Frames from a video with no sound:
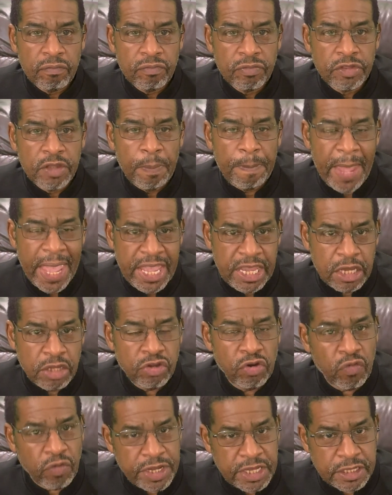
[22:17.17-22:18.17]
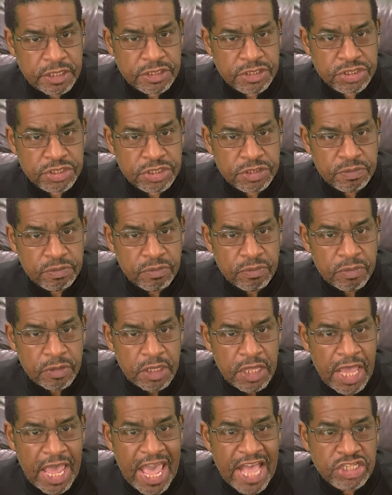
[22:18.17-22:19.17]
the pagan Greeks.
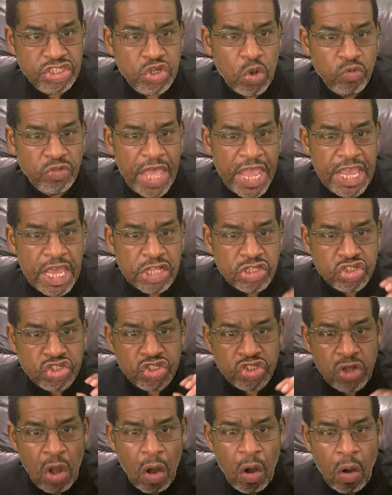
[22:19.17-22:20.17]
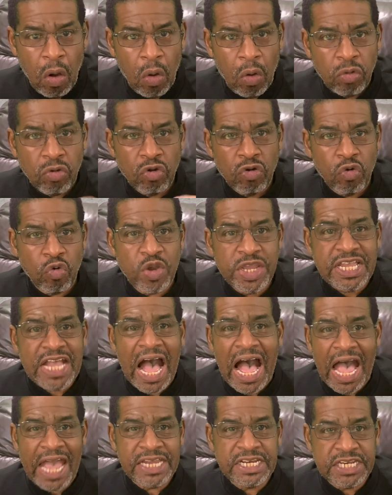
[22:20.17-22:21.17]
And so they install Greek
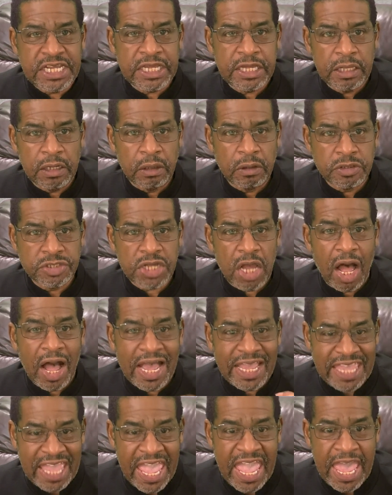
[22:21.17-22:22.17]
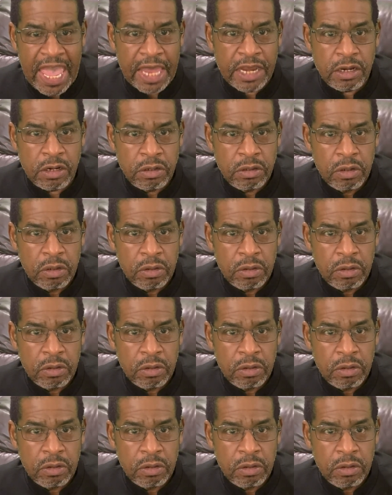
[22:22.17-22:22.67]
ideals again,